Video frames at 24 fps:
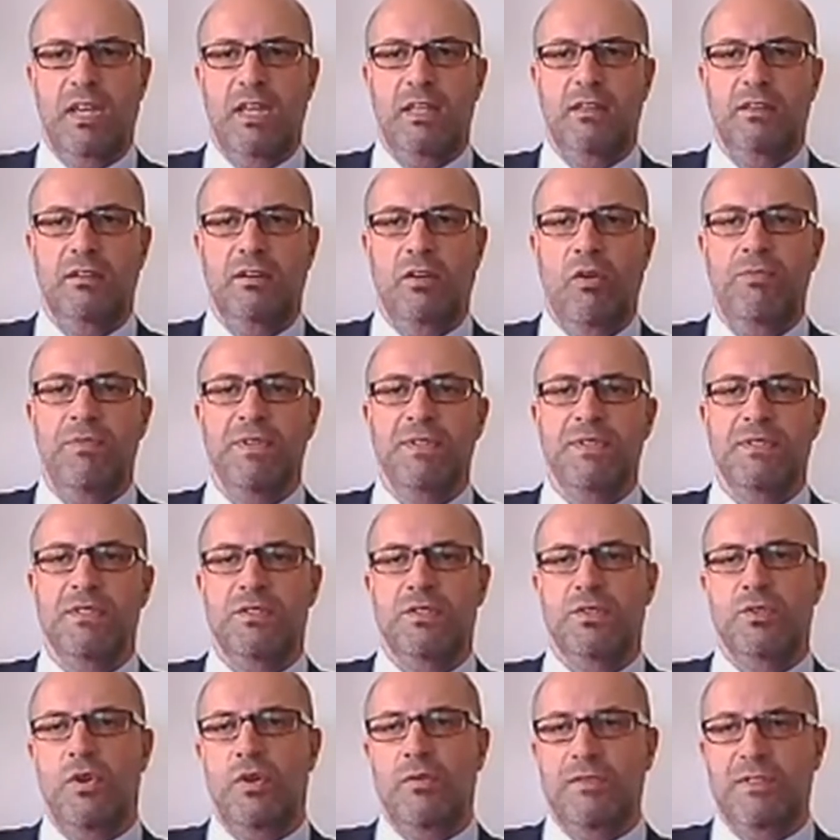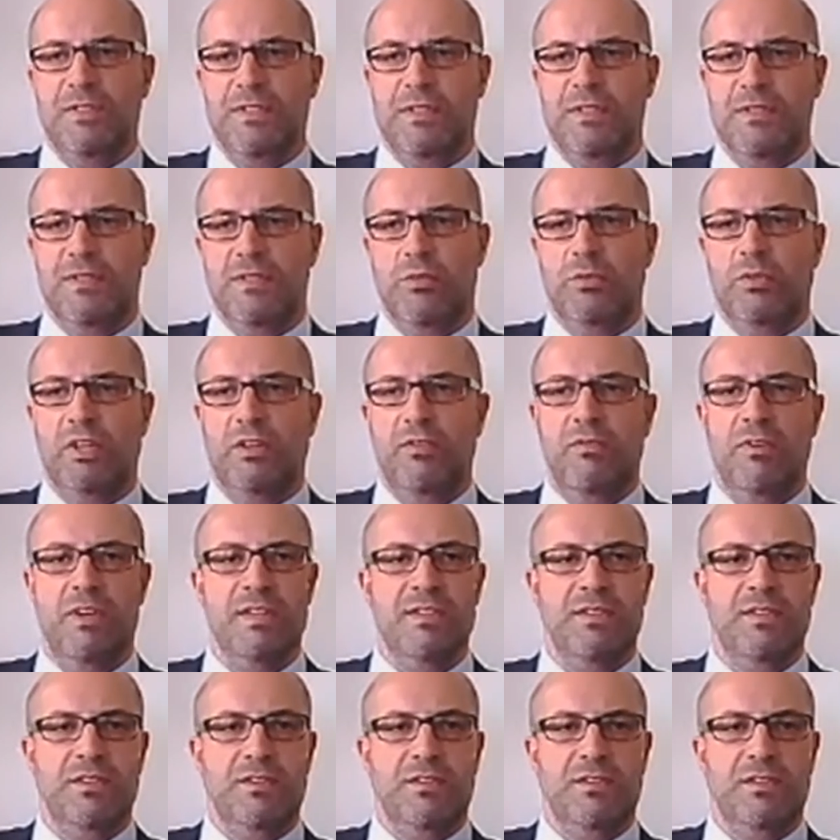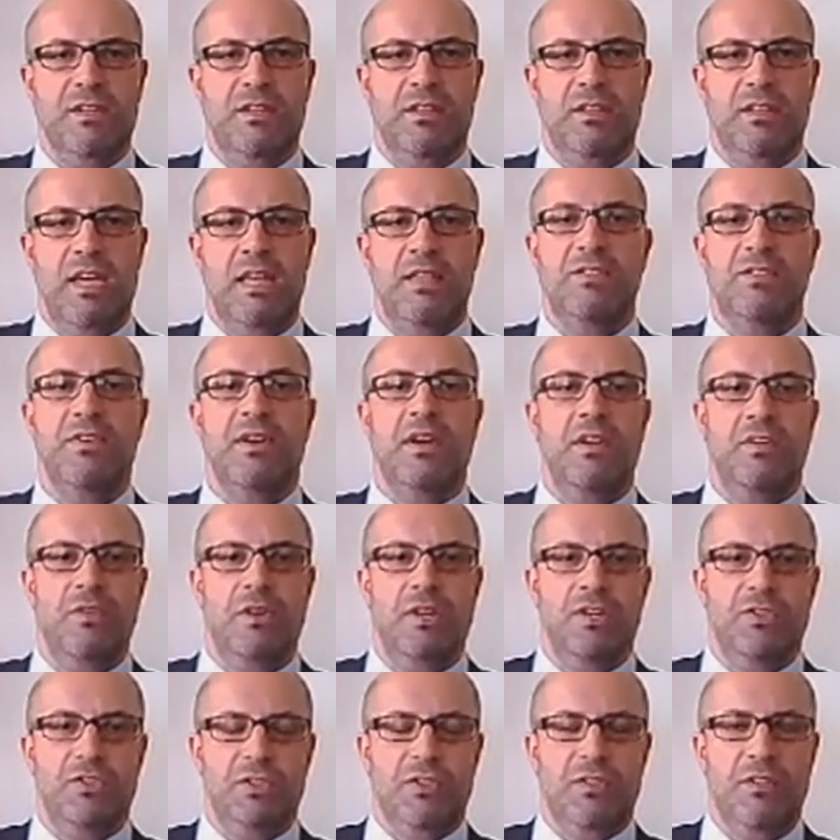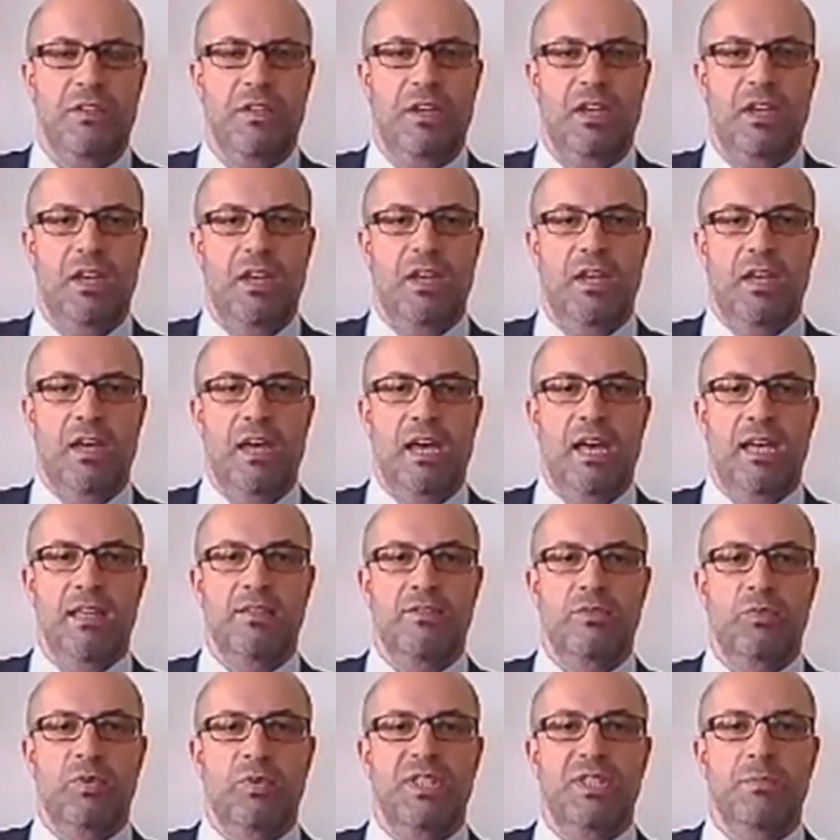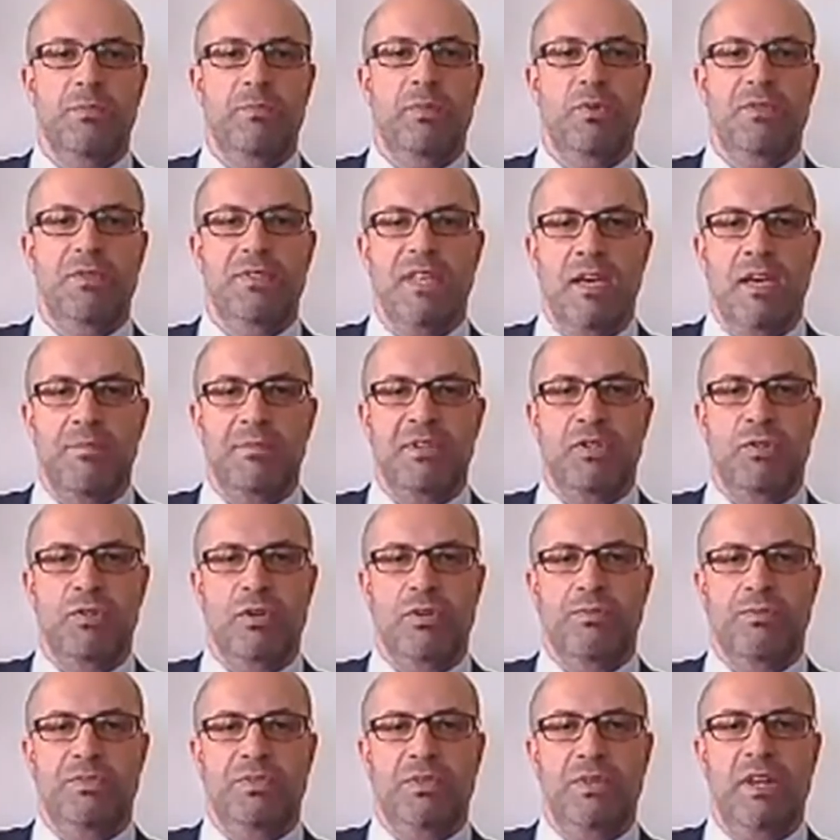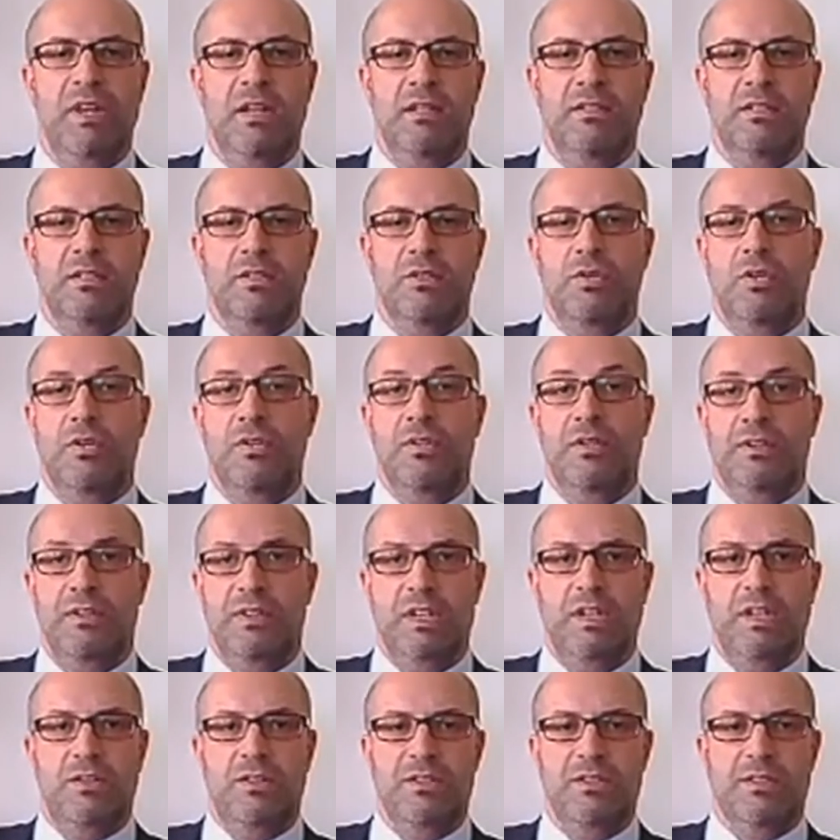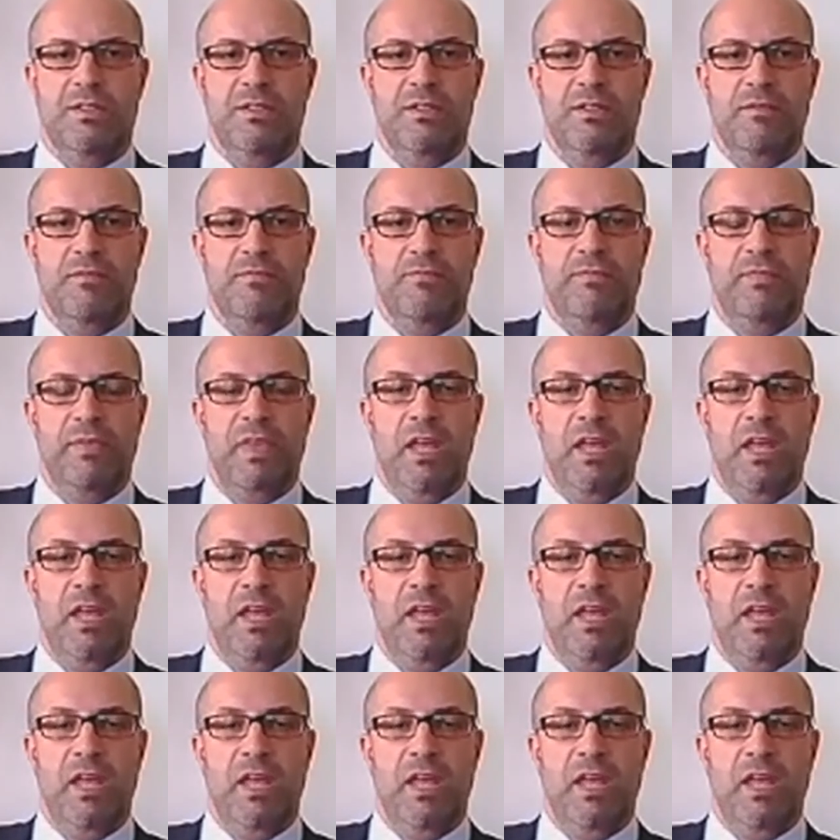and offers the services to the investors in the entire region and with the perception of 330 degrees.